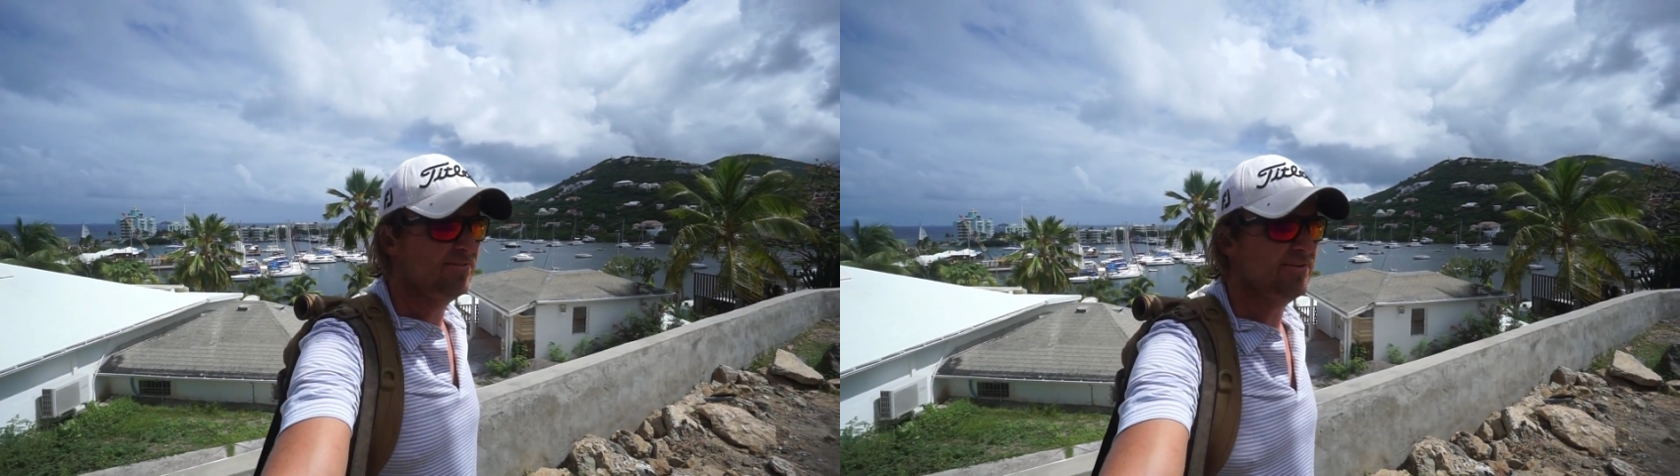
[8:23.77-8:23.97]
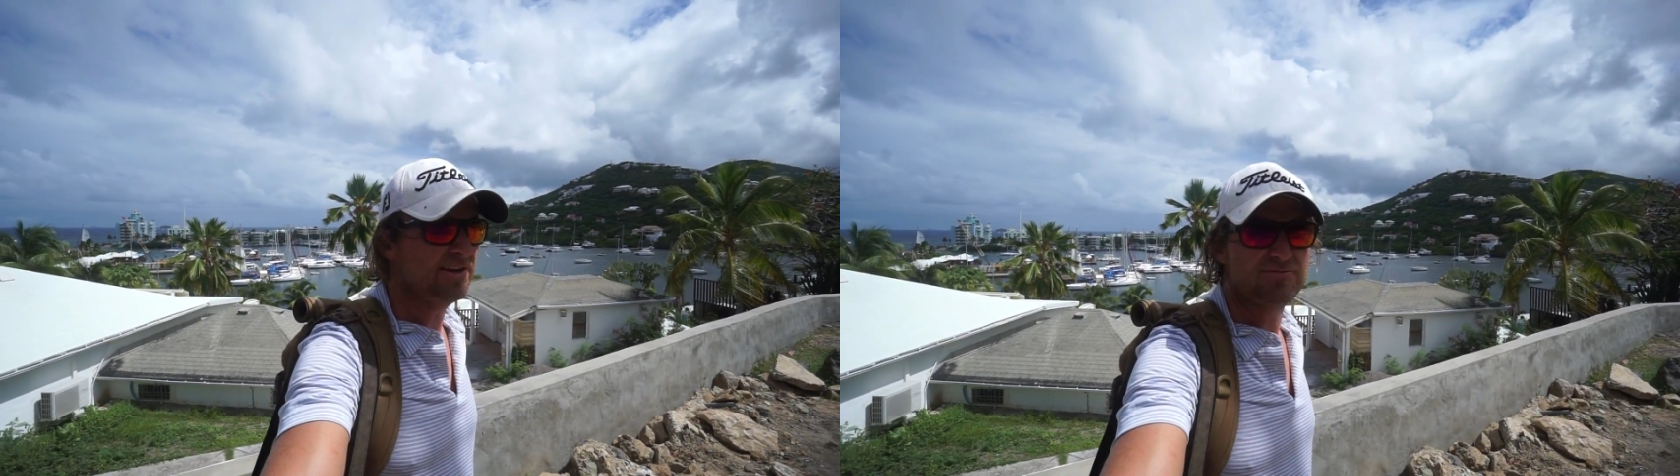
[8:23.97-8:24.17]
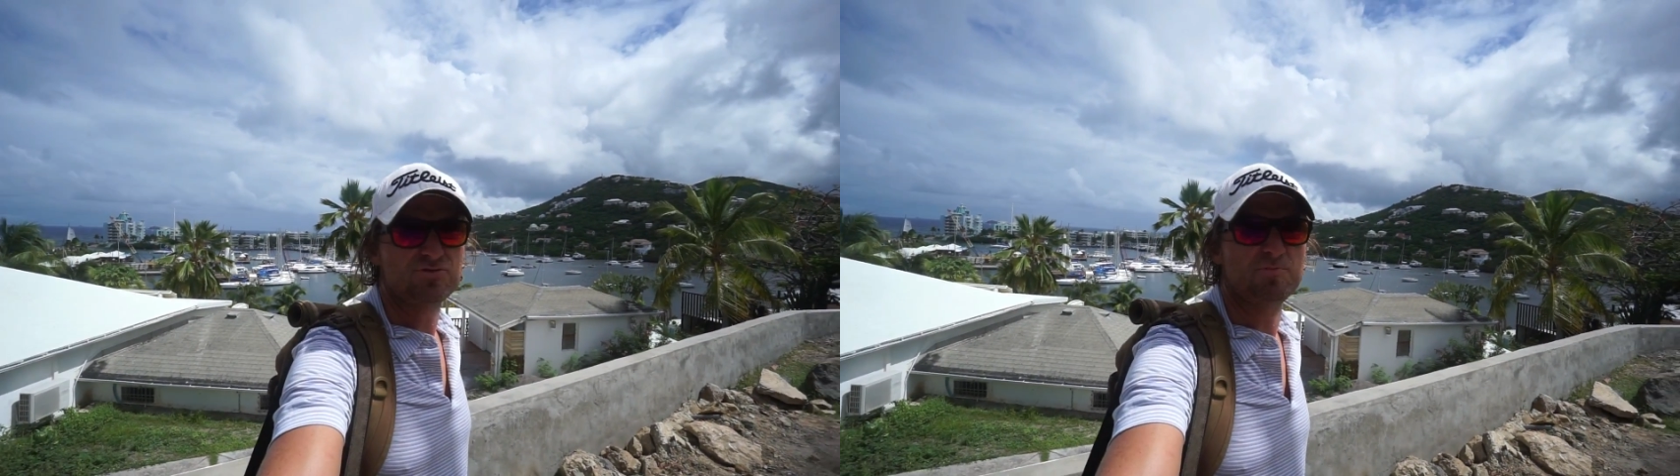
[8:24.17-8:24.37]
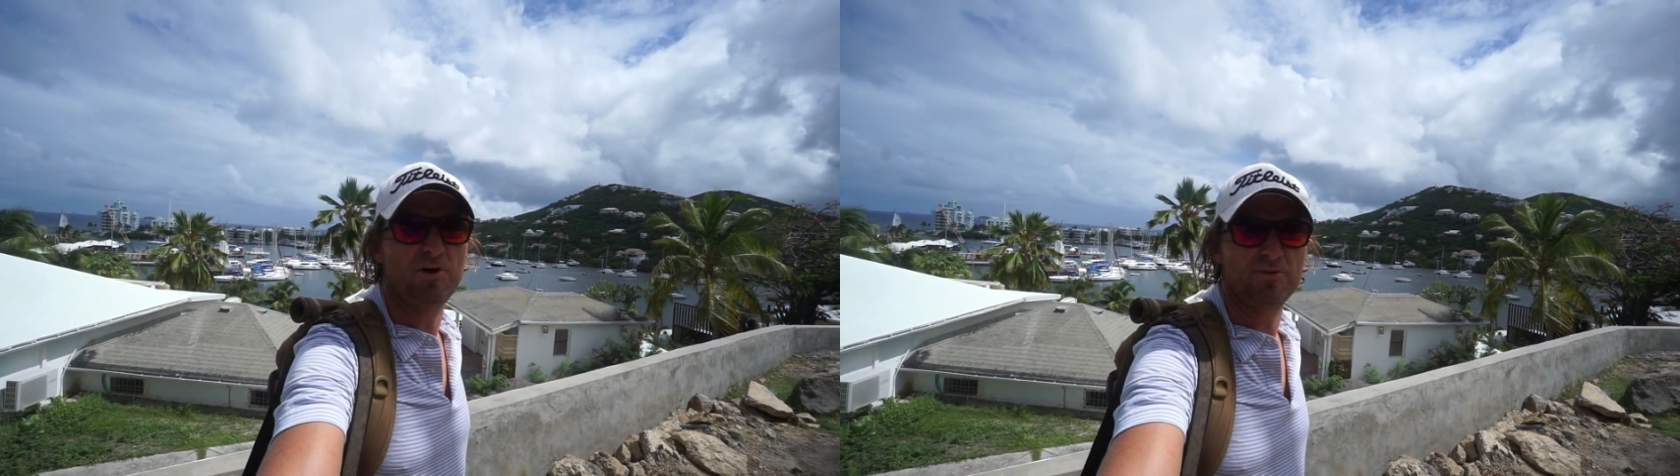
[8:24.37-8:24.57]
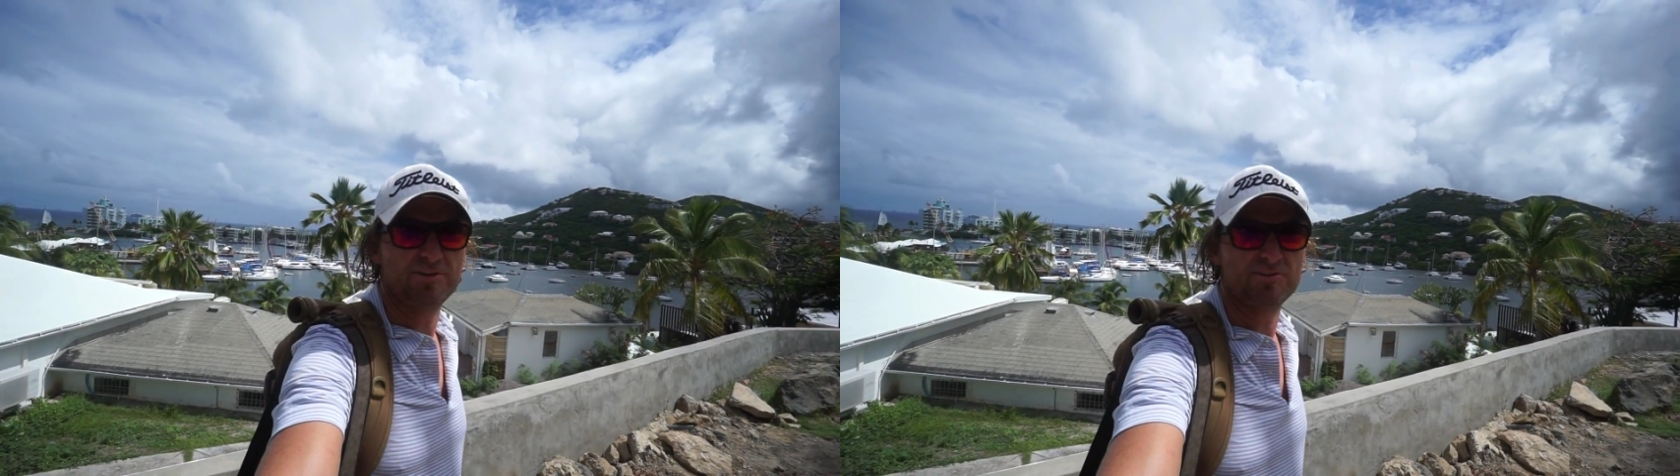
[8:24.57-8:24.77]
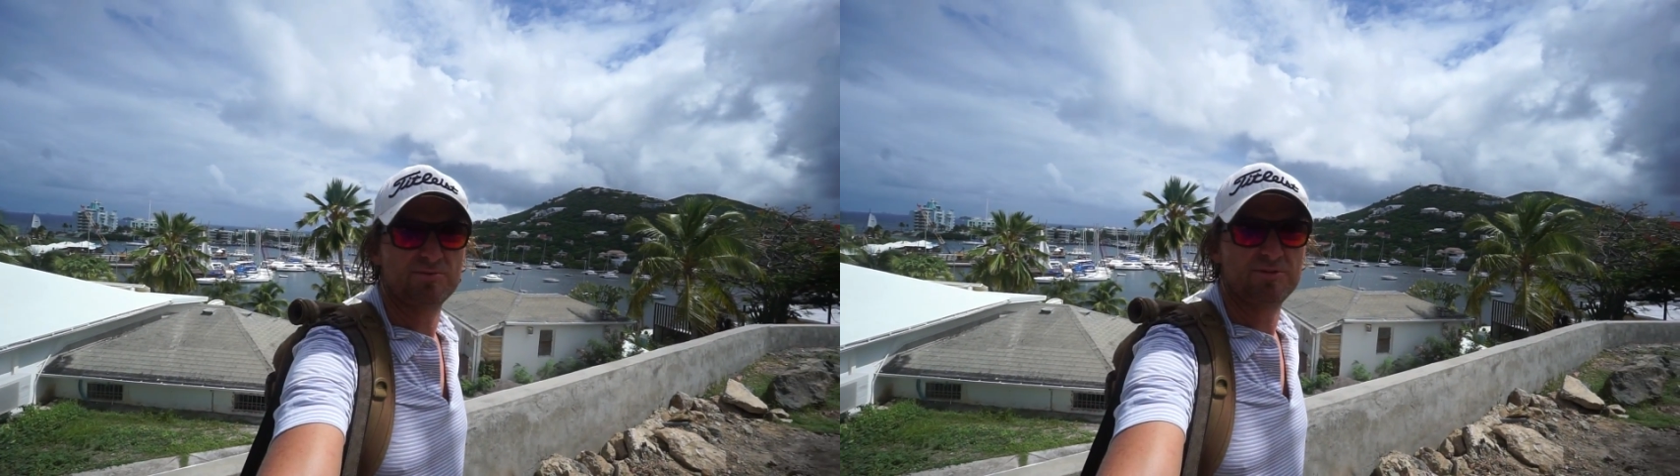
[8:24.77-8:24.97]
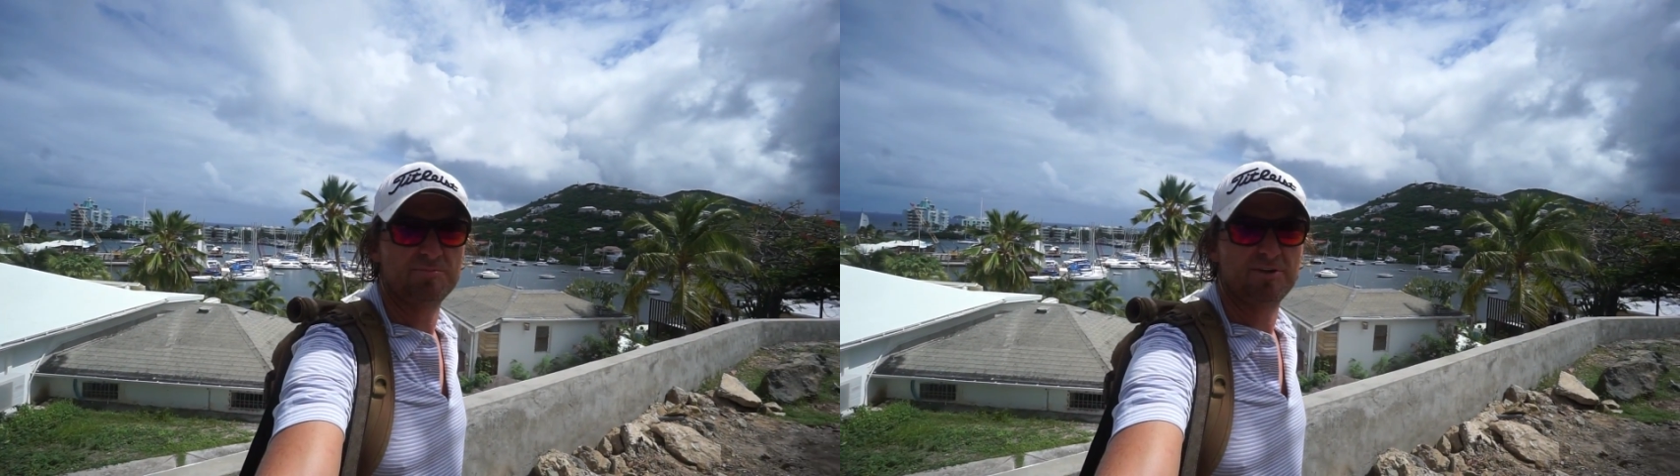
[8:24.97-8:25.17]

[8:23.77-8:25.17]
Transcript: Found a few small things with it,